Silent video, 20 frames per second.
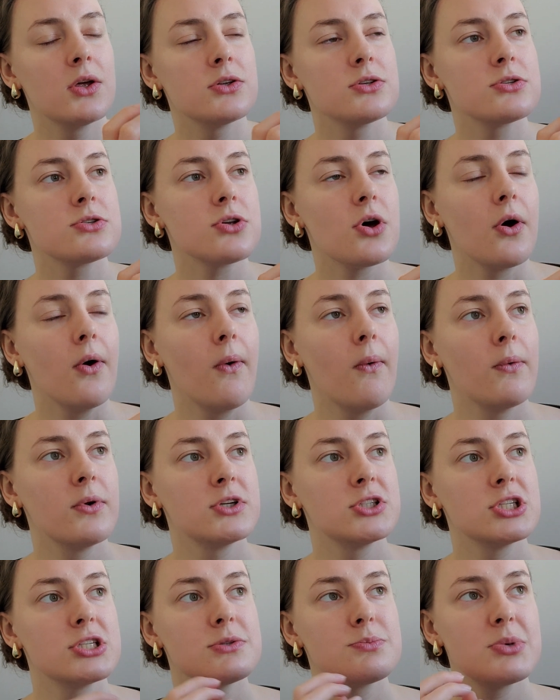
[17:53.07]
So
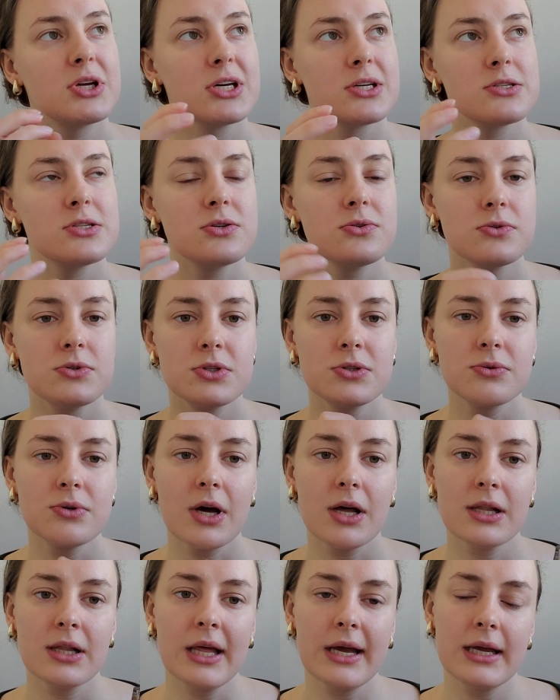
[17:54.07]
just because you do
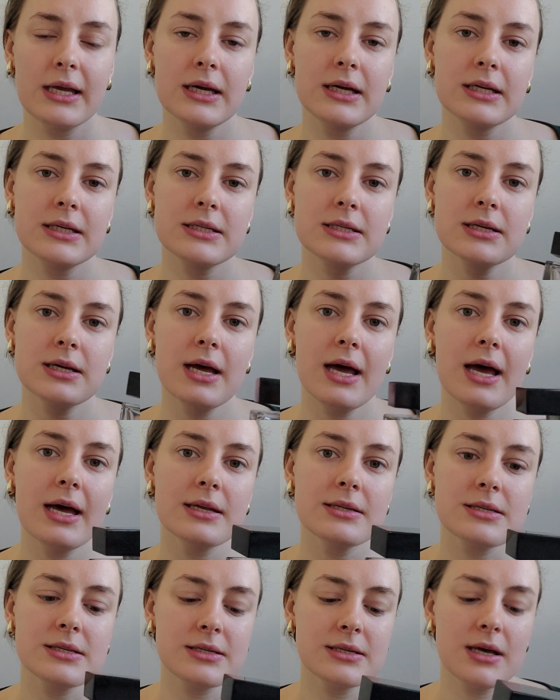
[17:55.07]
not like it
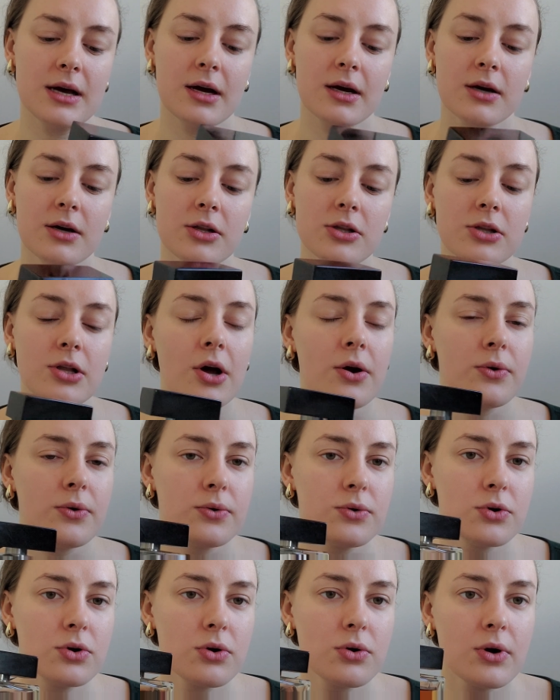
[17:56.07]
as a
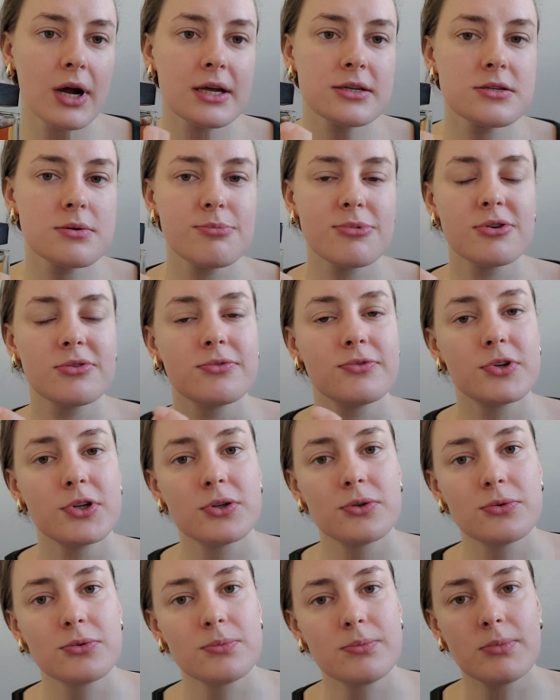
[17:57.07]
cologne or as a
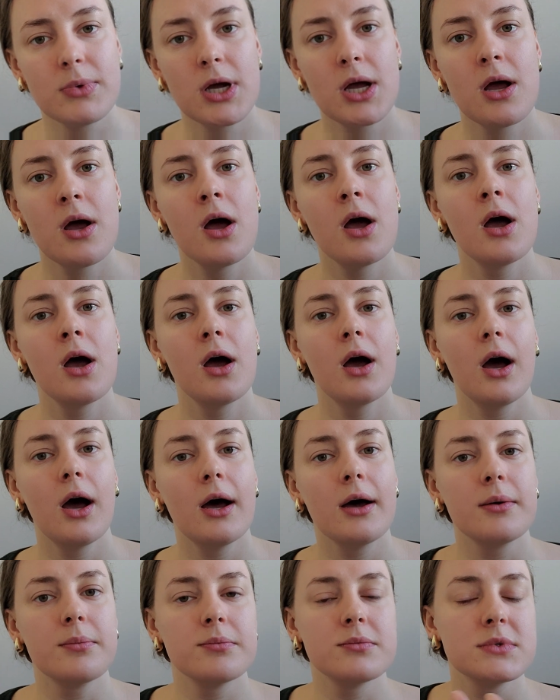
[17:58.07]
perfume
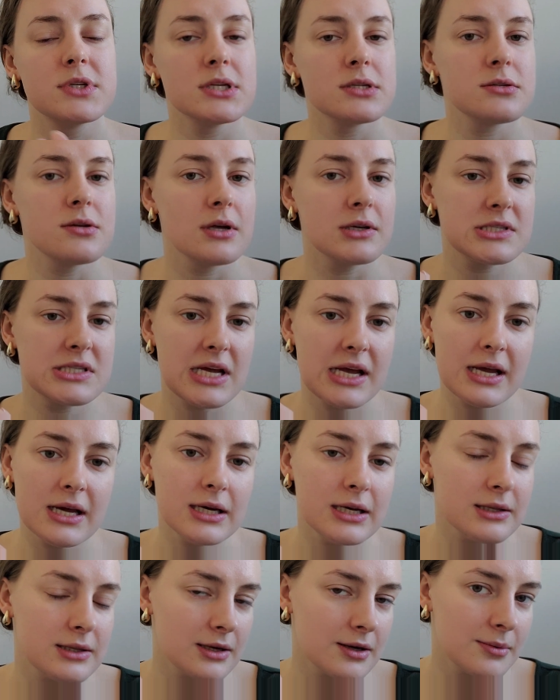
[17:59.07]
does not say
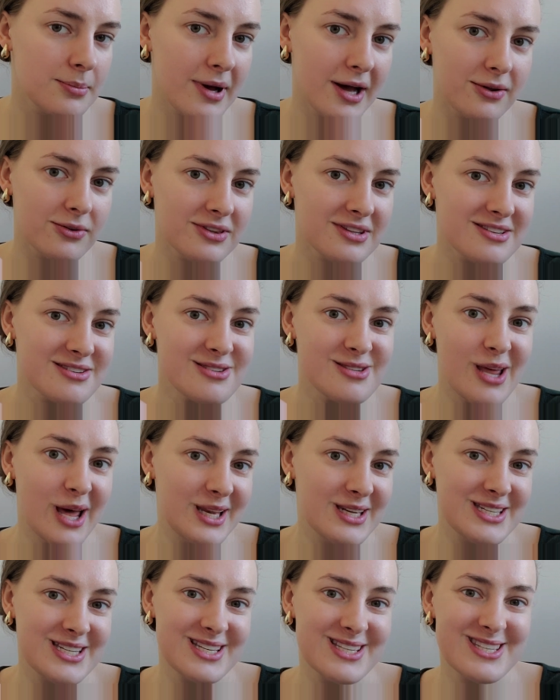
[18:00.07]
anything about the
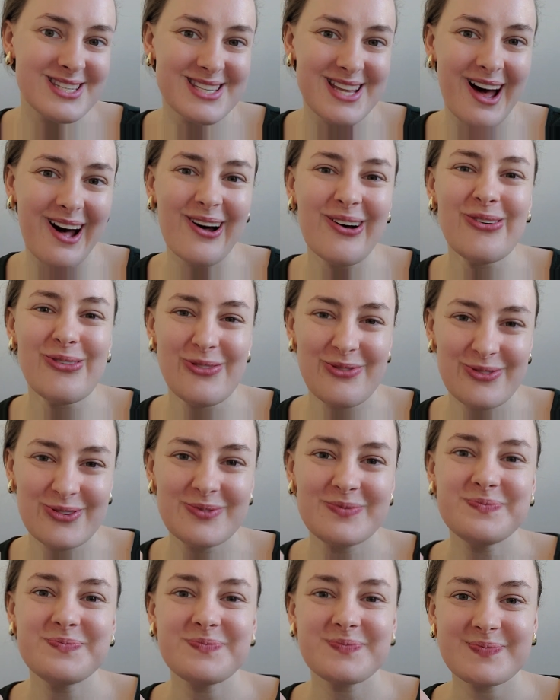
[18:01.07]
scent itself.
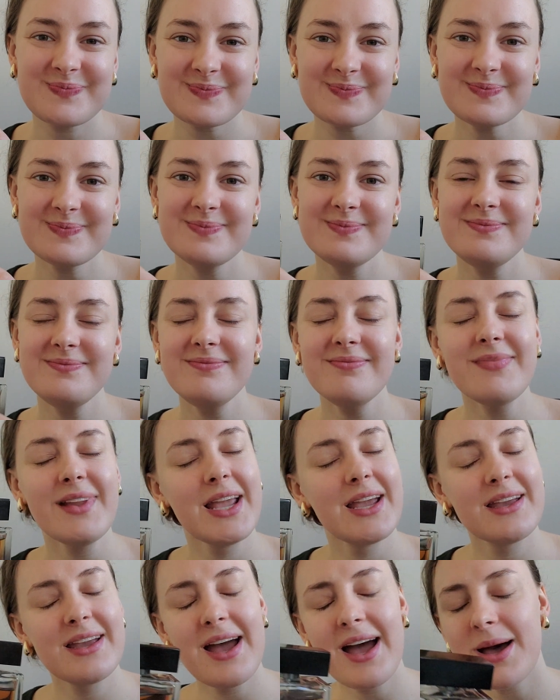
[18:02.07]

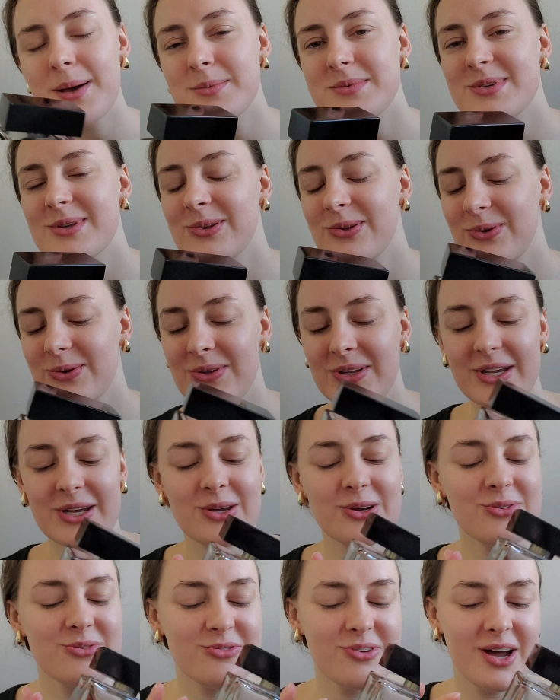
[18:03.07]
Yeah, absolutely,
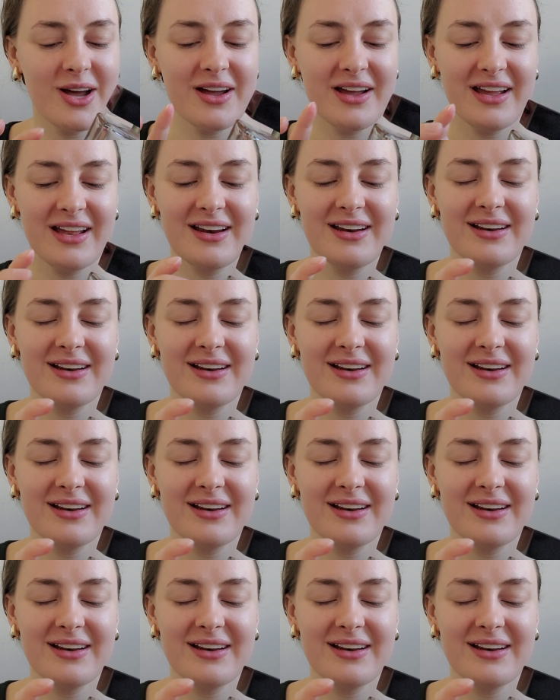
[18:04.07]
you're fine.